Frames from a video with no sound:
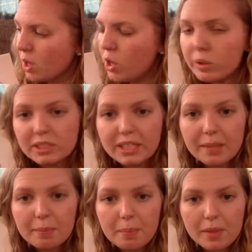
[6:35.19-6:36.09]
Who is the
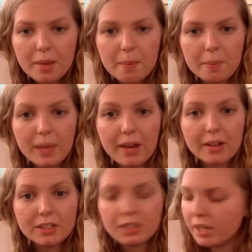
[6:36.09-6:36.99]

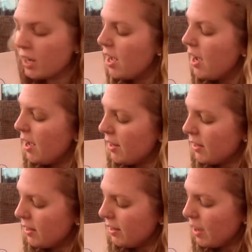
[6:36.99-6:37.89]
character
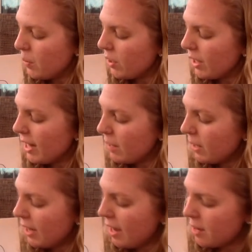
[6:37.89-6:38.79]
that we're looking at
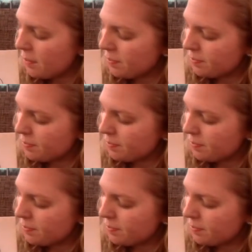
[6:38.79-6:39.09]
right now?